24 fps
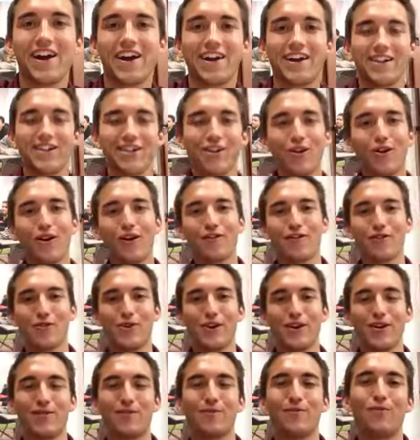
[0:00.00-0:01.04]
Hello
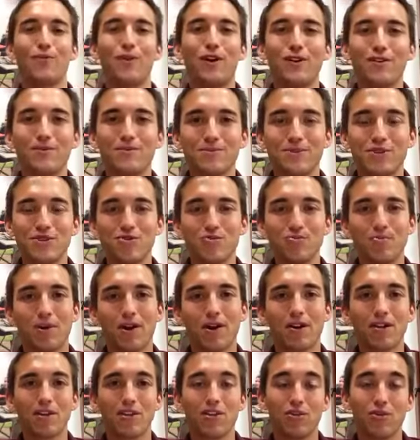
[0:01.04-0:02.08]
everyone. Welcome to
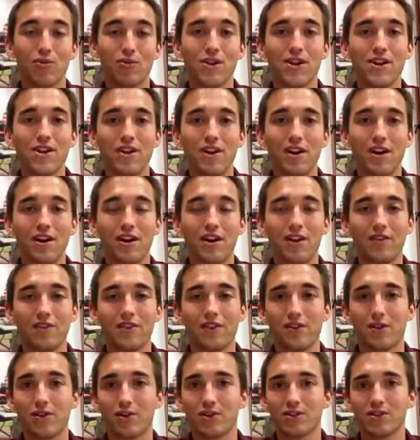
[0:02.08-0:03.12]
part 3 of
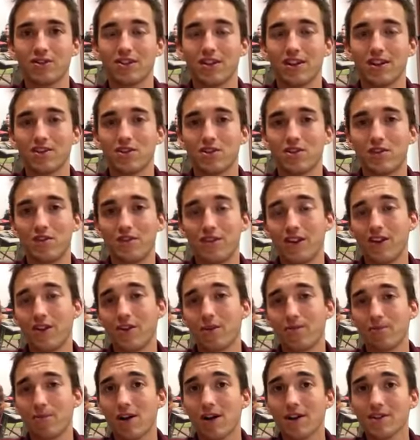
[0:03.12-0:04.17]
the course selection video
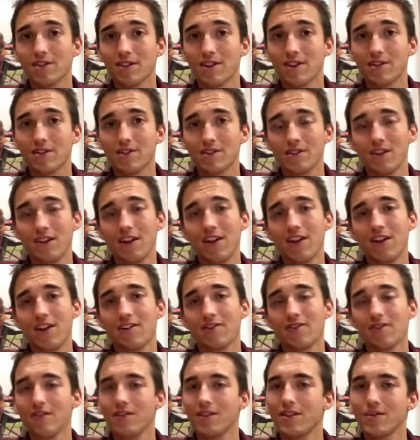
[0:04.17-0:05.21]
process.
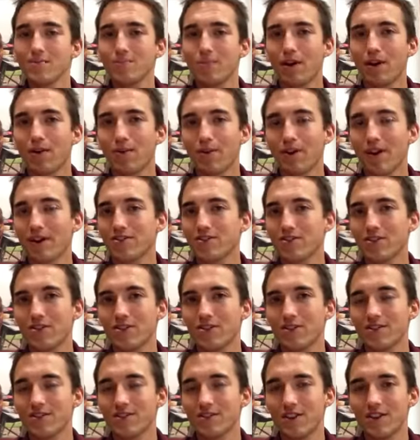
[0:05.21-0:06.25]
During this part we're actually going
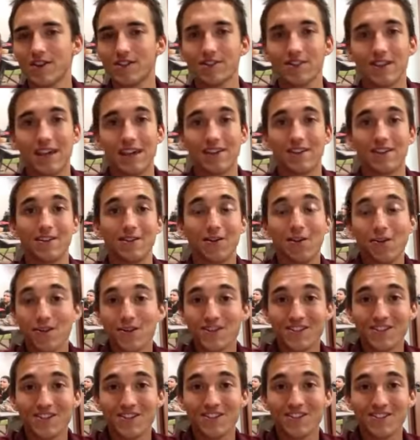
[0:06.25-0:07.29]
to start selecting
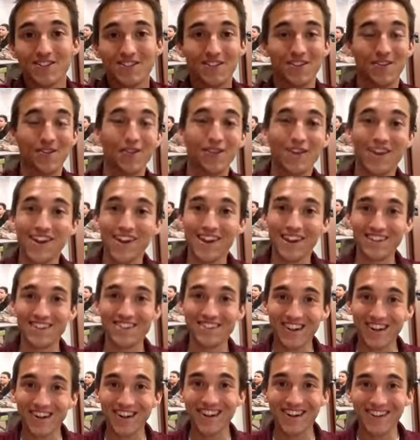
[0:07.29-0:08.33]
courses, so get
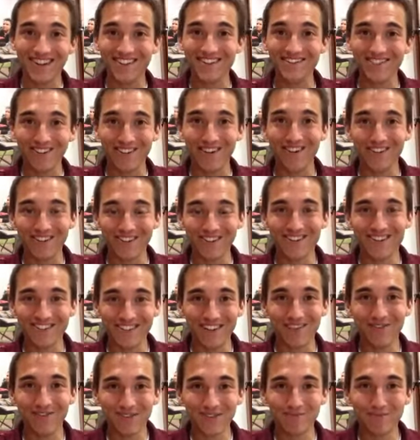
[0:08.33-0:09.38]
excited. That's what all this
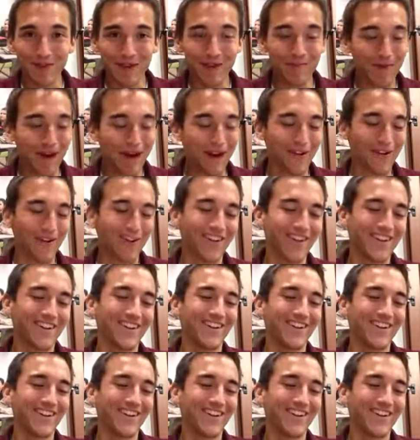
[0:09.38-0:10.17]
stuff has been about.